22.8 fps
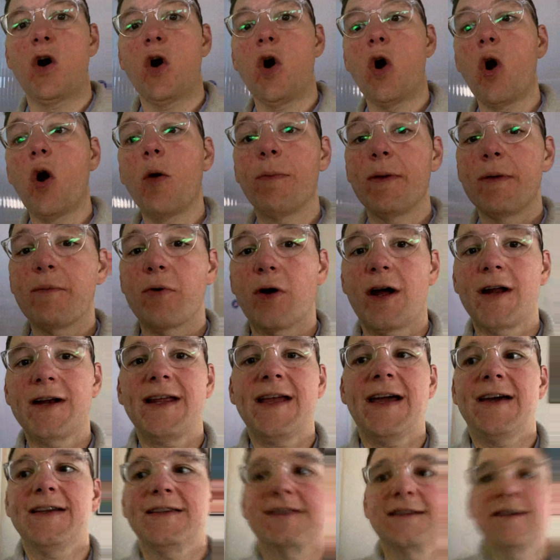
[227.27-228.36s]
Open
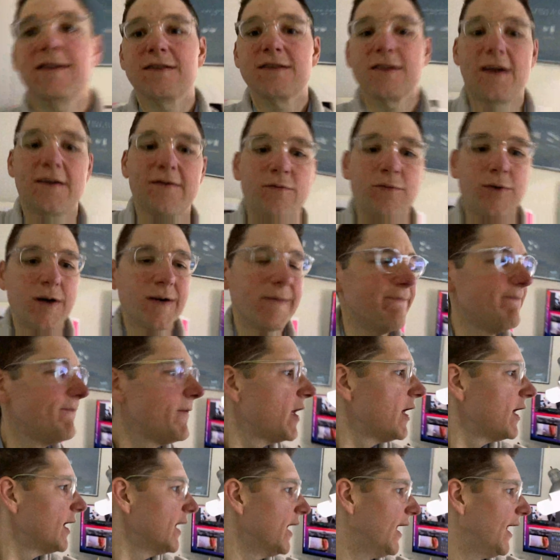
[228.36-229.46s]
Broadcasting Software.
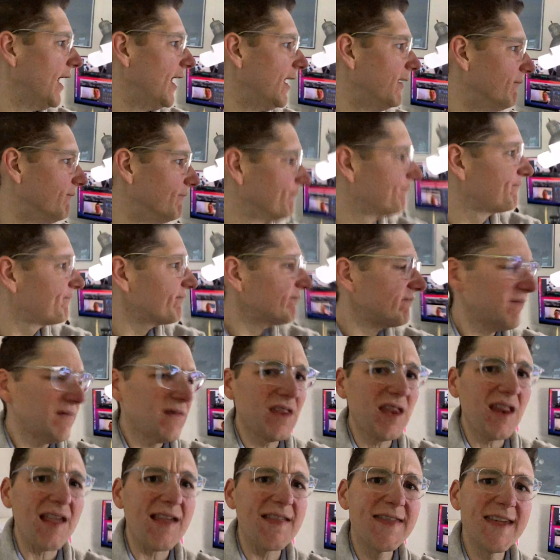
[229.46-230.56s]

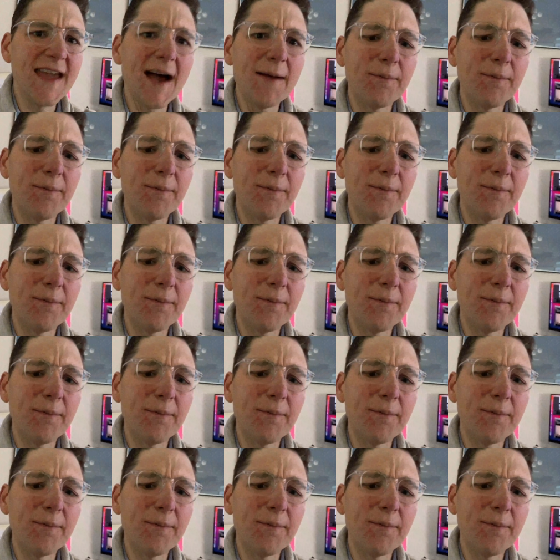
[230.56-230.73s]
The